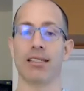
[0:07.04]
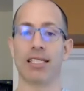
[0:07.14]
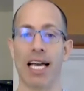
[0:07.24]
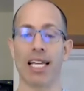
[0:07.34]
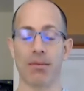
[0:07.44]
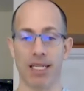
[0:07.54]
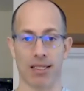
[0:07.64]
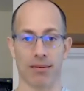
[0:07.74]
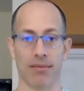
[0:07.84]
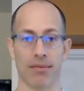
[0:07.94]

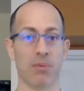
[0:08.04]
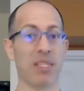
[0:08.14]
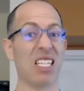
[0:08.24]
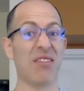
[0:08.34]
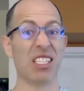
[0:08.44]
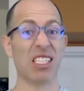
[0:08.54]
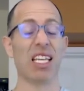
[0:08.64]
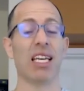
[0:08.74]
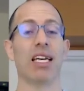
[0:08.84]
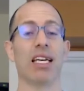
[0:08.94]
dynamism,
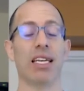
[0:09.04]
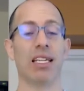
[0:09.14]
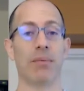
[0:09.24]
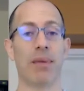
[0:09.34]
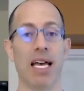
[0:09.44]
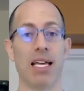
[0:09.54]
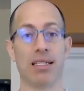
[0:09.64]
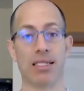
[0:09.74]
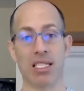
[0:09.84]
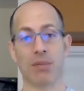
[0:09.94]
specifically
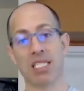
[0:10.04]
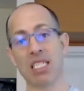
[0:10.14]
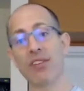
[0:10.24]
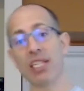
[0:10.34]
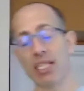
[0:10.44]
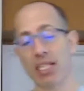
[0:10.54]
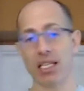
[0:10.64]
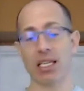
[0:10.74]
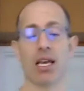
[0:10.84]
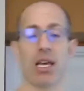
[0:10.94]
independence, and specifically
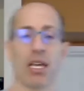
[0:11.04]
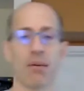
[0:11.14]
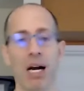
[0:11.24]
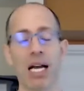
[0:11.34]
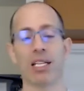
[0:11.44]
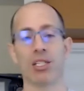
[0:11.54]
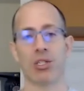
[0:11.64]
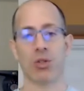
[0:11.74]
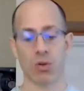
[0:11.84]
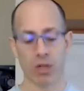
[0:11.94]
the embodied
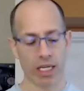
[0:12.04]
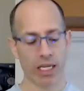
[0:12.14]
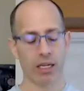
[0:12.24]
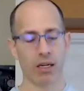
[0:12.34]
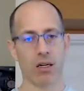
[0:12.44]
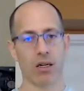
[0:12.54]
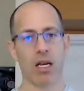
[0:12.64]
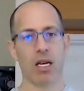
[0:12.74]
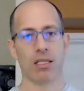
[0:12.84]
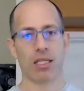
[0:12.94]
story
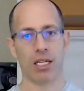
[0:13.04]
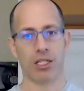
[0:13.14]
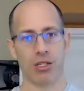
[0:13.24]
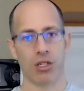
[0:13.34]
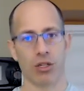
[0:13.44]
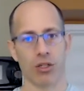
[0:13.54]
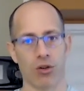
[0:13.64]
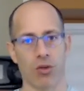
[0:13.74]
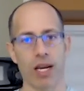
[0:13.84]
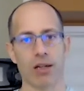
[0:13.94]
here touches on
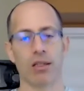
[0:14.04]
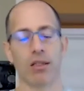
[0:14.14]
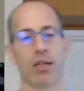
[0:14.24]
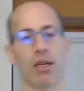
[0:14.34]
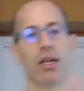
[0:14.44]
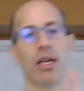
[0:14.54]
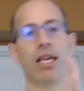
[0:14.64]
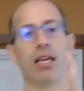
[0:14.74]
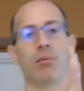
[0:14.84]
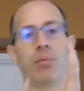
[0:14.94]
cradle
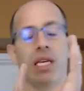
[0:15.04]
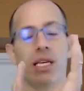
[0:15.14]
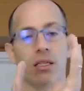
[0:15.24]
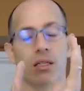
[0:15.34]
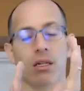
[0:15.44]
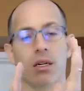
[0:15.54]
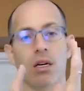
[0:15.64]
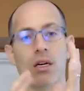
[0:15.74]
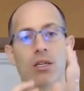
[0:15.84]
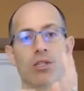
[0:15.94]
and
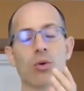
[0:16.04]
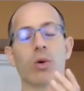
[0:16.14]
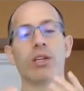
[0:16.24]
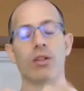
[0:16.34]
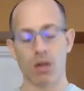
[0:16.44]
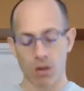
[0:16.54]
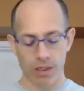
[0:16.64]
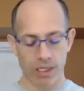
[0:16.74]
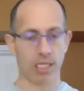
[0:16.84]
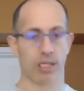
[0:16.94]
pillar. So we know
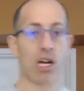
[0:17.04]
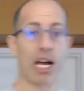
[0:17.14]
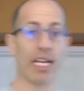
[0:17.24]
this is